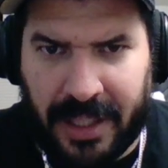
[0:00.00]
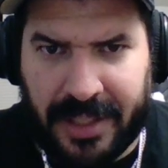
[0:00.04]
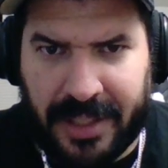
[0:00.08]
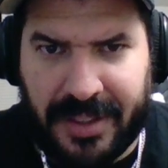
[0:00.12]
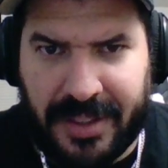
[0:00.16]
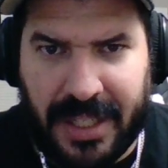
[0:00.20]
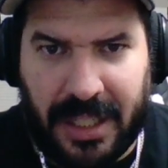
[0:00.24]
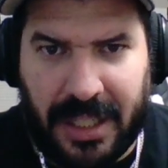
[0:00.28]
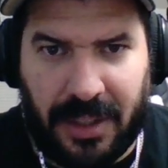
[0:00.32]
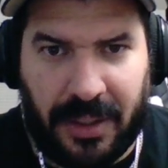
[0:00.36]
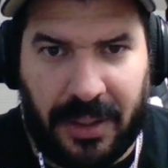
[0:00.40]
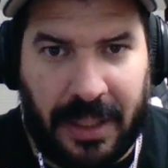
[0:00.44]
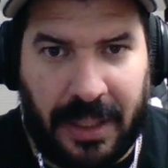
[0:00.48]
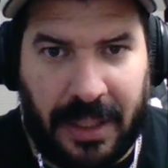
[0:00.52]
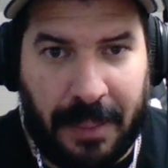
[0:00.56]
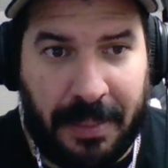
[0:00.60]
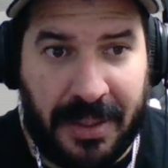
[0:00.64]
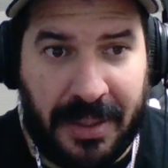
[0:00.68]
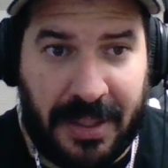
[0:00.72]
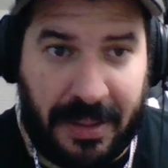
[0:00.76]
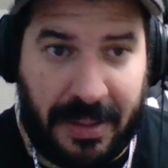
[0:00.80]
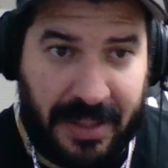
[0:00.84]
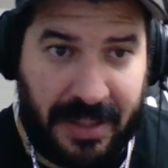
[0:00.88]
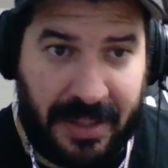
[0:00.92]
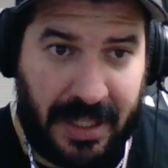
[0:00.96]
take a look at
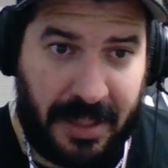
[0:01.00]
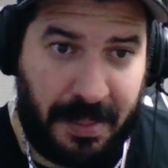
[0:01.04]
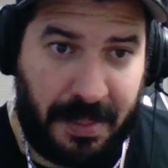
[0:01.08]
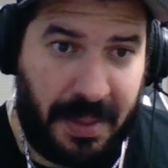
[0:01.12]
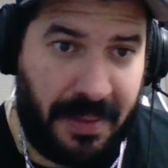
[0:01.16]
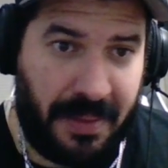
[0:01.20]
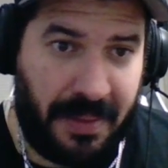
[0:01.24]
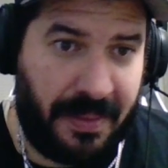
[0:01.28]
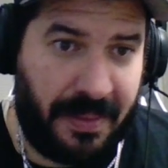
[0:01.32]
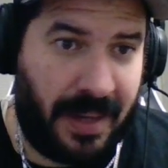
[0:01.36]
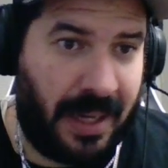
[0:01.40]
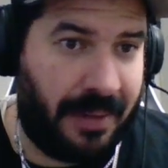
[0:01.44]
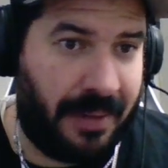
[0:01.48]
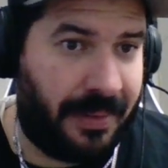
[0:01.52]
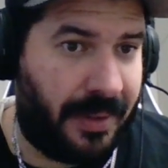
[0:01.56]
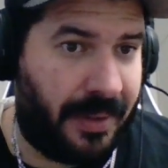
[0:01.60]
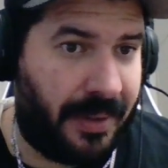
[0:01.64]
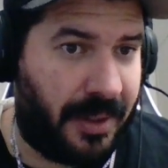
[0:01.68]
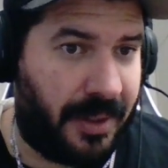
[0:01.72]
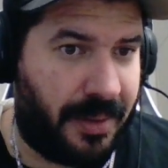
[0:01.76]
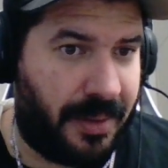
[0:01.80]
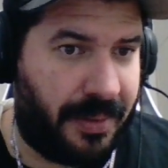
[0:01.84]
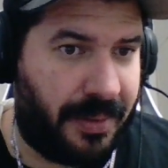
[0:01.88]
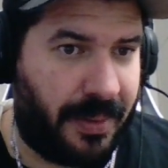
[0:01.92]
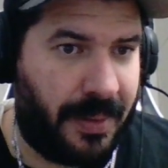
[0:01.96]
bishop takes b5
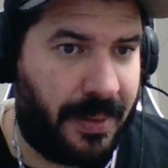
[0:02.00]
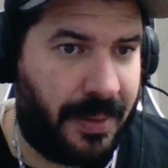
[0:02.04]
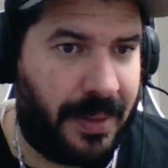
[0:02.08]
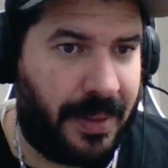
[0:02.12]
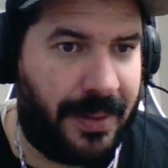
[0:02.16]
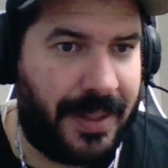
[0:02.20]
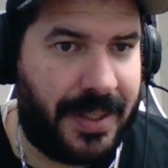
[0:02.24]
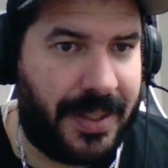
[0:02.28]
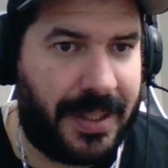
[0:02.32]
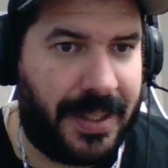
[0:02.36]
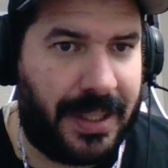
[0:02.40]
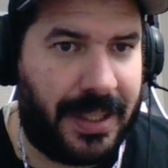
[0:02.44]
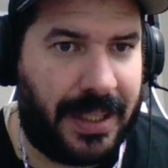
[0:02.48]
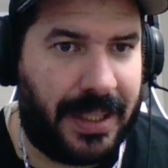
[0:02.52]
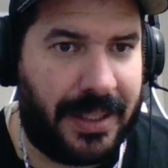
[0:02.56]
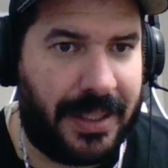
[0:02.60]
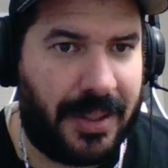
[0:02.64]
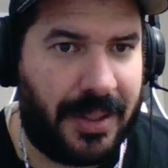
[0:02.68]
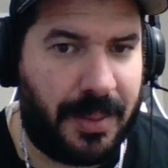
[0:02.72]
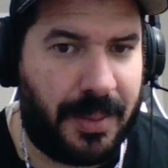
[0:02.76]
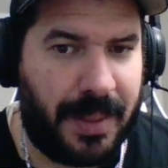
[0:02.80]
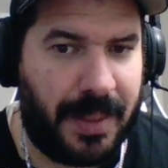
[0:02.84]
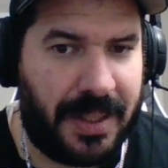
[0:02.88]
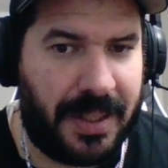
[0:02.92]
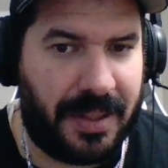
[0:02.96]
first before we go into that line.
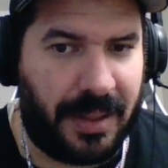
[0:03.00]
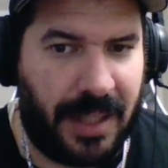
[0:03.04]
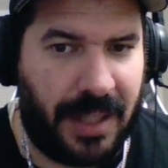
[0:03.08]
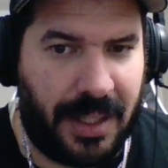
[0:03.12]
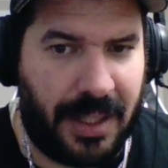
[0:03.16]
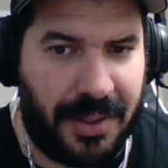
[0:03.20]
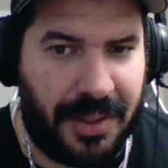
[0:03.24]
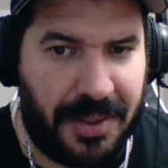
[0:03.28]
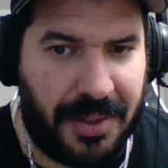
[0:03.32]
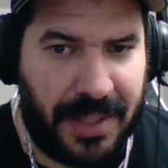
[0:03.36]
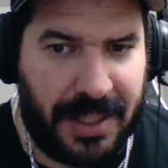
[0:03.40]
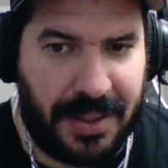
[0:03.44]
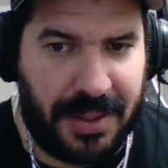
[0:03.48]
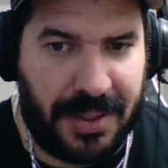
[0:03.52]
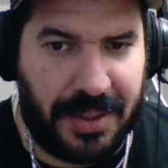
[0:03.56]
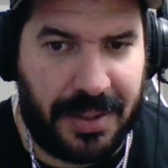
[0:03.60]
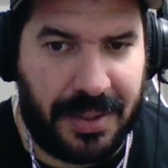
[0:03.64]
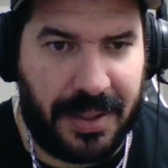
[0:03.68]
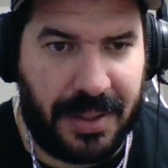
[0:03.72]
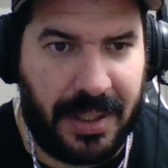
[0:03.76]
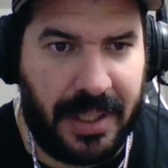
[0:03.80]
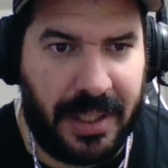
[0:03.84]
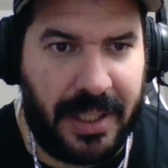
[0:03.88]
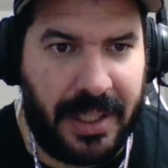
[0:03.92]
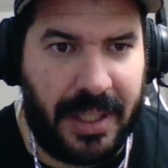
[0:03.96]
This makes a lot of sense.
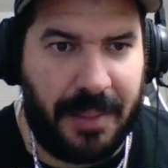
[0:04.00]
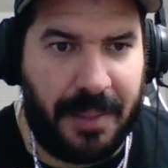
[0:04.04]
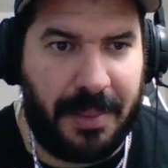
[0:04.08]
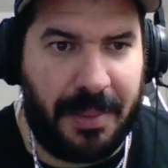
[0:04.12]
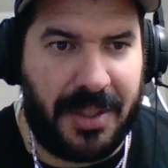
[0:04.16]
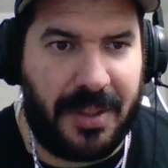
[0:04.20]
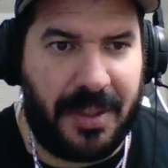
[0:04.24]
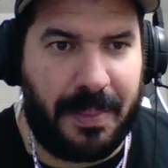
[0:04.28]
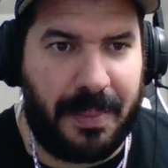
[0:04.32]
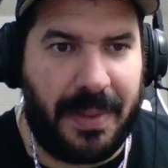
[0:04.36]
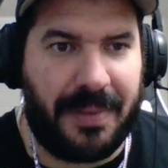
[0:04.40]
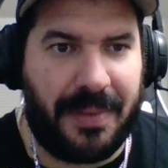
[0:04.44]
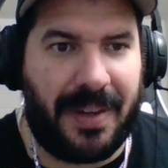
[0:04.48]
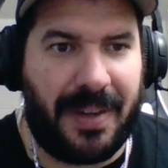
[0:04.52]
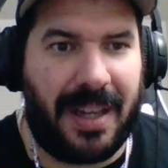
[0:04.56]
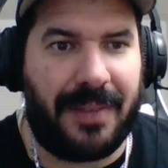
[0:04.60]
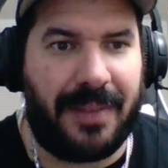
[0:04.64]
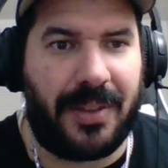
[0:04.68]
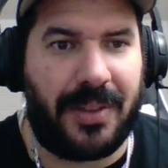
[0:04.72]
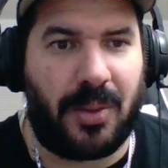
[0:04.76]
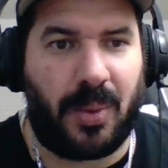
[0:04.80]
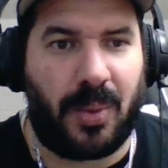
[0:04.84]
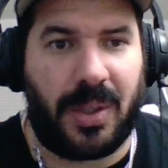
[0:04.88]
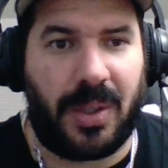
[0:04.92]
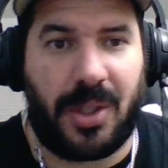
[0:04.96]
Bishop b5
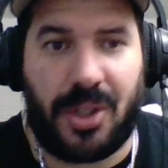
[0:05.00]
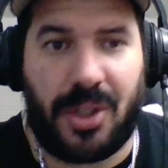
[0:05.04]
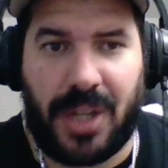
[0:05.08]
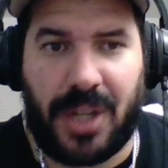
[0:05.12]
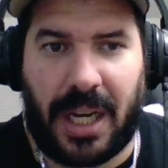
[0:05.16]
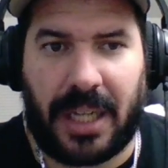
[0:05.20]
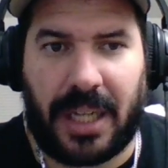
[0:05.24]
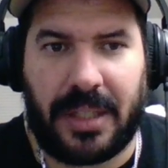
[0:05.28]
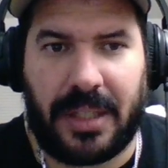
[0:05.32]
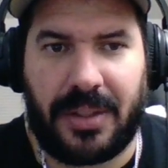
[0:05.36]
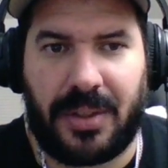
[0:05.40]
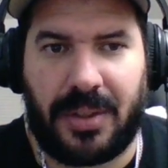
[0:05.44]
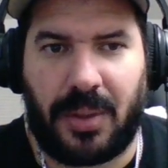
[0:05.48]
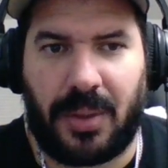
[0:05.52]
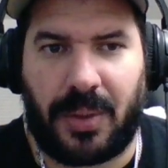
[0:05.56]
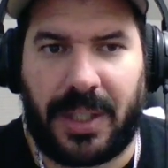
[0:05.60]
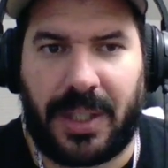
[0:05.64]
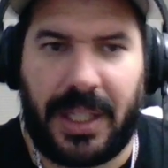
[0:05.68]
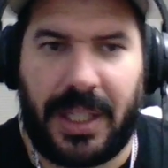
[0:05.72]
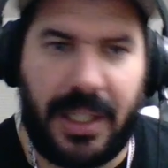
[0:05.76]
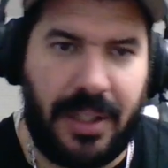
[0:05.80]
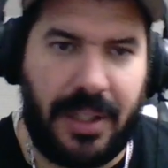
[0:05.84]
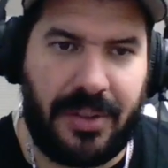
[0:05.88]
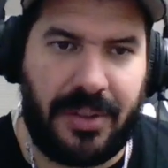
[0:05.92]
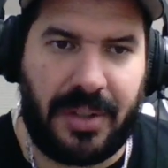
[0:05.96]
is with check, so
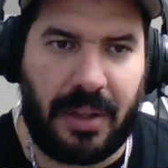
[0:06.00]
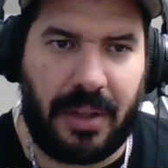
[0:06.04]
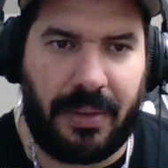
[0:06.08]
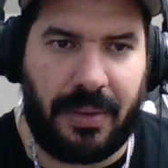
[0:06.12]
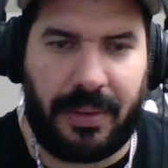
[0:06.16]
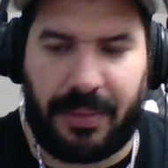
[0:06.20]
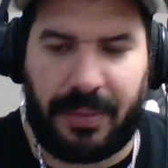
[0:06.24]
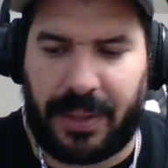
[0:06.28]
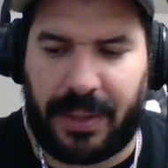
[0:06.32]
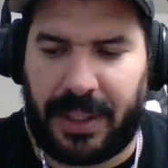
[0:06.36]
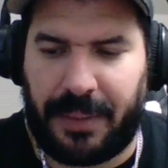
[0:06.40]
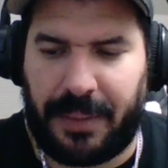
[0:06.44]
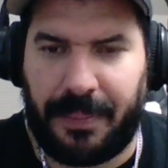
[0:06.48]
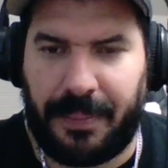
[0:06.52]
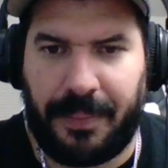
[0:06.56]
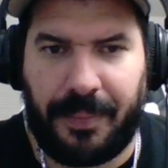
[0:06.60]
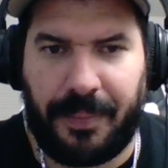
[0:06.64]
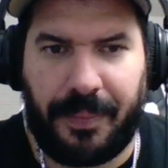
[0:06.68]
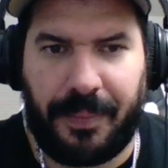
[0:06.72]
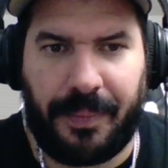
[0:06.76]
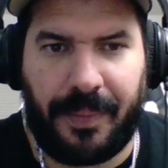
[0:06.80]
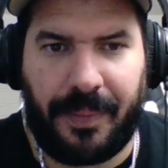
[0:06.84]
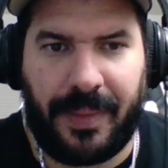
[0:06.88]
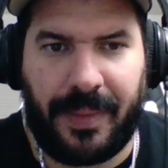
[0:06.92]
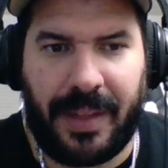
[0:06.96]
king e7, right?
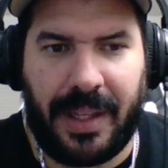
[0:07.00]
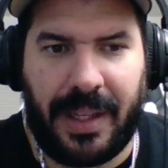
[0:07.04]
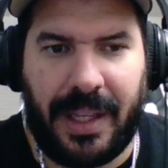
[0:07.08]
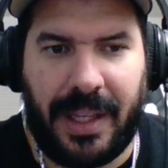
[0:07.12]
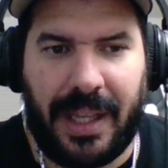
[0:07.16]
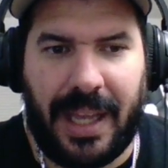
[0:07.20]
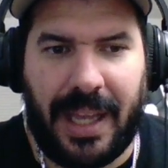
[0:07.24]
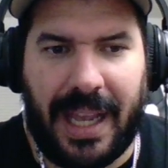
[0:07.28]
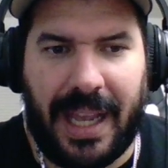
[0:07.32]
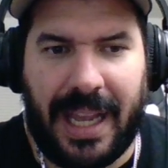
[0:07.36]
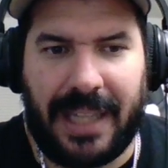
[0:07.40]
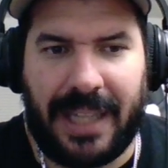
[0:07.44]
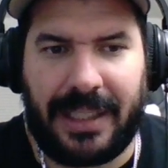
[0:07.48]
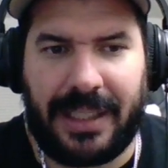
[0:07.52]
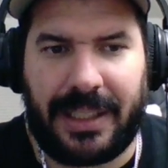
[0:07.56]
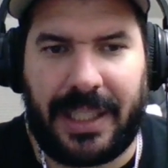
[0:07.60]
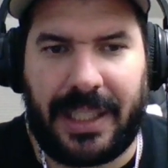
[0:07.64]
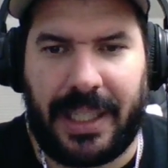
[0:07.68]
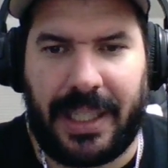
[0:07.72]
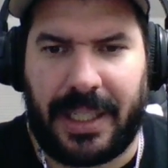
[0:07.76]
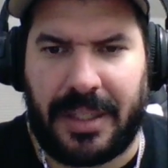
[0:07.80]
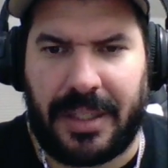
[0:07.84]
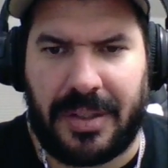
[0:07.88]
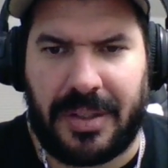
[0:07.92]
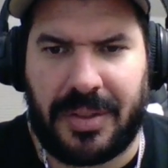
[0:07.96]
And
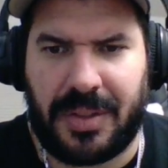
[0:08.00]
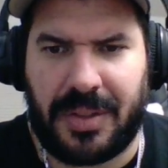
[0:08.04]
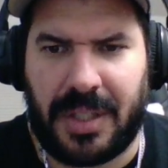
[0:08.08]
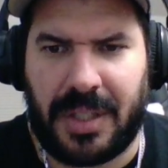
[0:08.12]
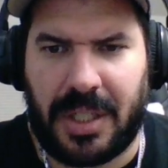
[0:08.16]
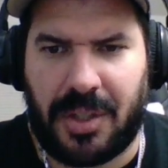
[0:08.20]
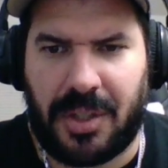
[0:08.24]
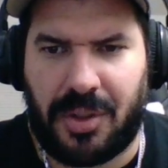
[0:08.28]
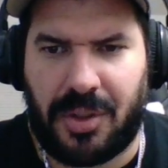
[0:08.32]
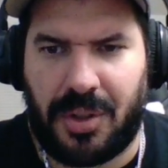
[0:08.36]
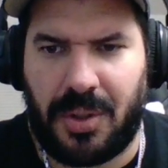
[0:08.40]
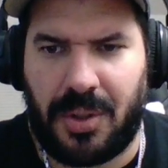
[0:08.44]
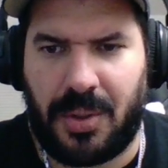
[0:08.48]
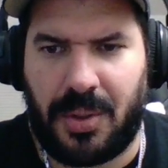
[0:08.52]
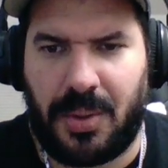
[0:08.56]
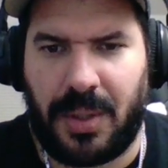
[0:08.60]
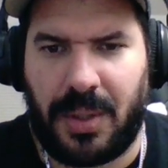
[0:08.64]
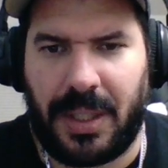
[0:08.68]
king c2